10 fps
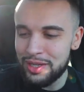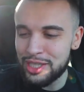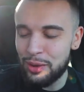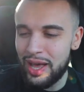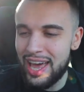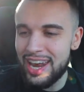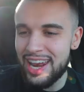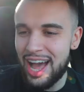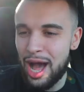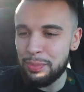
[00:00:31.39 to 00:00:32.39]
Let's go ahead
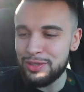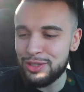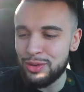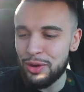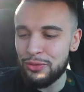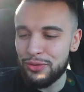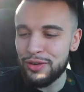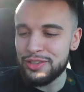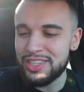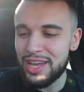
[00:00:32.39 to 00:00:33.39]
and hop into our
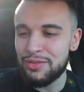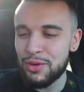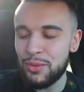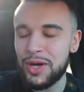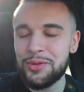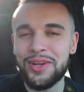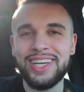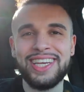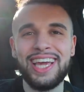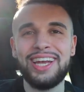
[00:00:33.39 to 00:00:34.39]
first ever one. We're
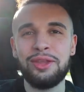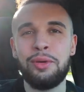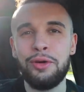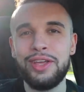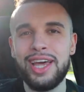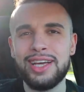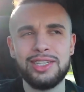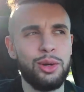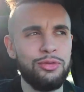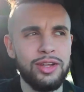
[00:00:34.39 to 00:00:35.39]
gonna get it in the
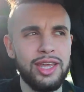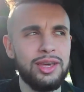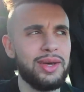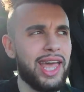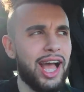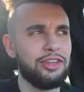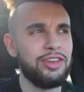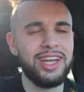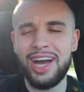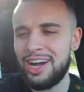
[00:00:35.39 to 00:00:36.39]
Pokédex. Hopefully we catch
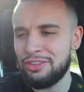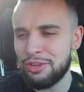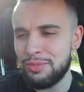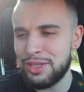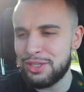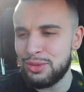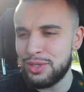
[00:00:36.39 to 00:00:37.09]
it. Uh, shouldn't be too